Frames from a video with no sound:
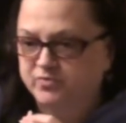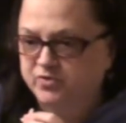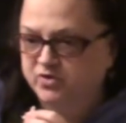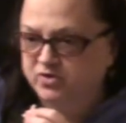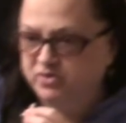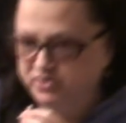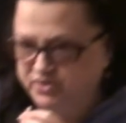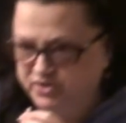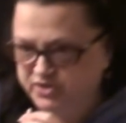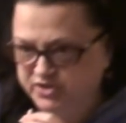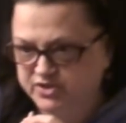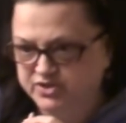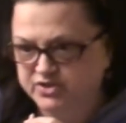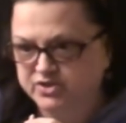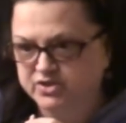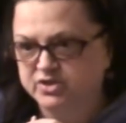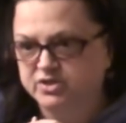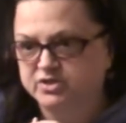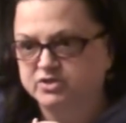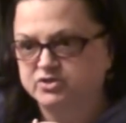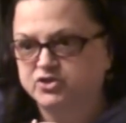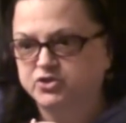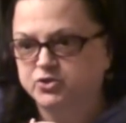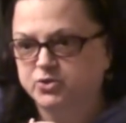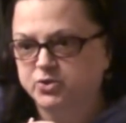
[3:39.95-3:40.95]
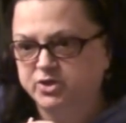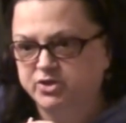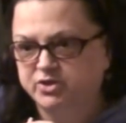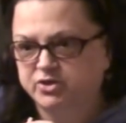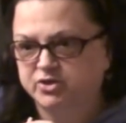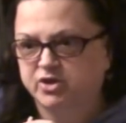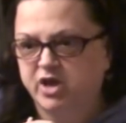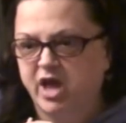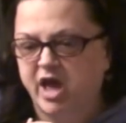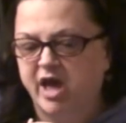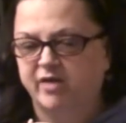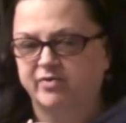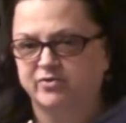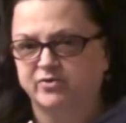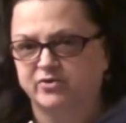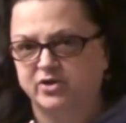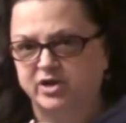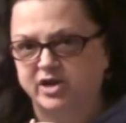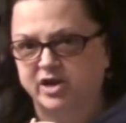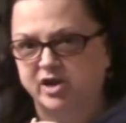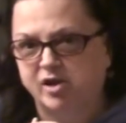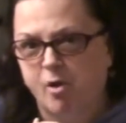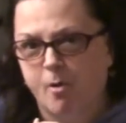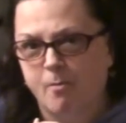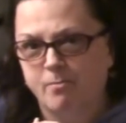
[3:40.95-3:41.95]
Because he's going to join the
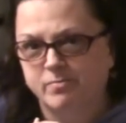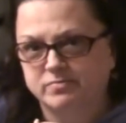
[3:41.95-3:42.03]
gathering.